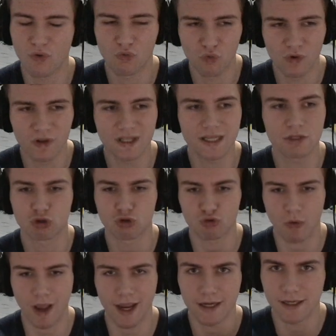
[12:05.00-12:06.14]
really
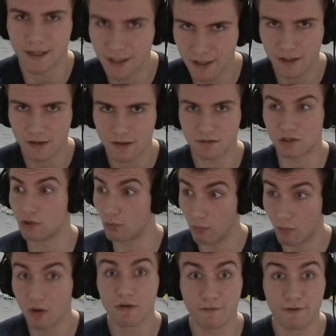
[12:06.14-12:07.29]
tried to
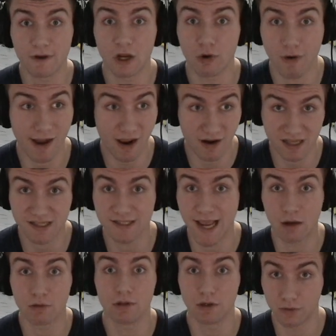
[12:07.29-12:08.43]
figure out how to
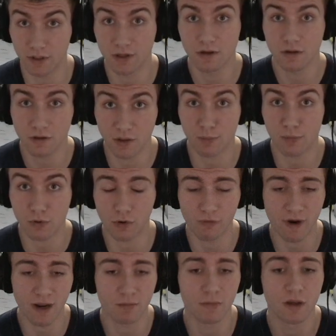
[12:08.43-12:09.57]
download the
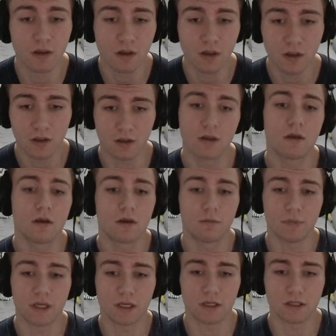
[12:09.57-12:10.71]
program
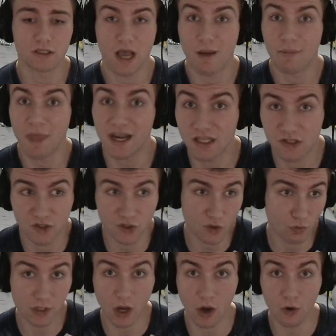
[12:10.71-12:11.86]
because I'm not into
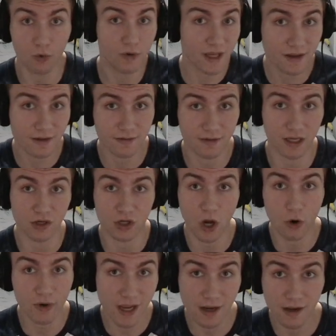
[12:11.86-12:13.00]
code and
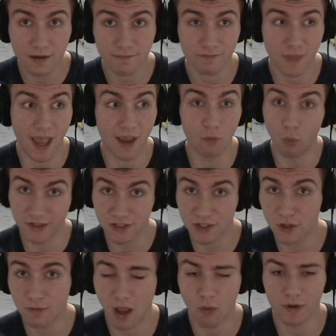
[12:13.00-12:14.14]
coding. I want to
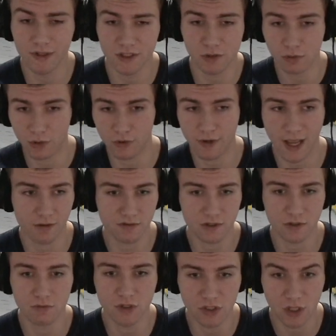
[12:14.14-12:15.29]
learn how to
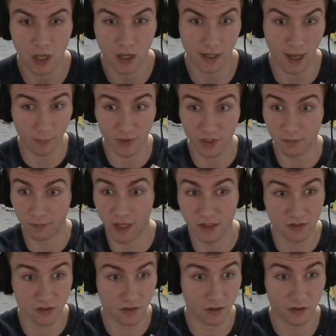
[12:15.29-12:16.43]
just copy and
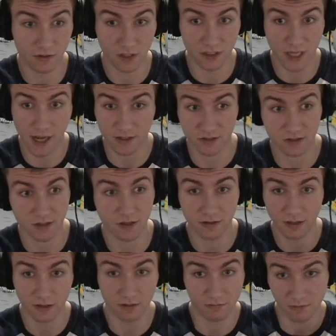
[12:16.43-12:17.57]
paste the text, and
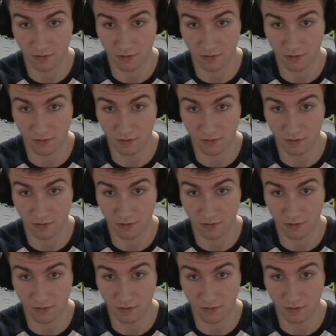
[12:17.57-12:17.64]
then